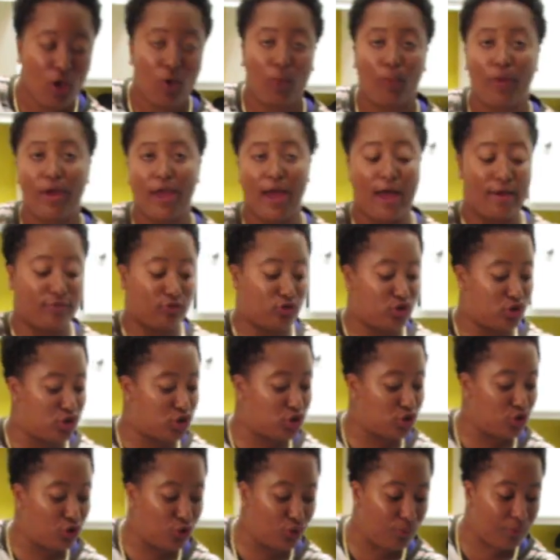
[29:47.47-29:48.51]
We have
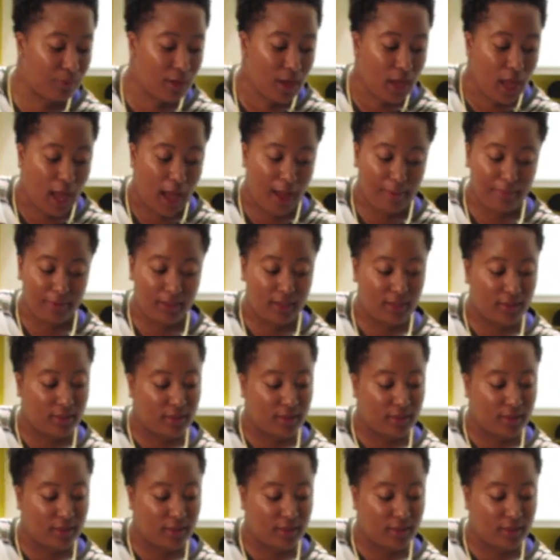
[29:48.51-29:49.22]
soup. I mean,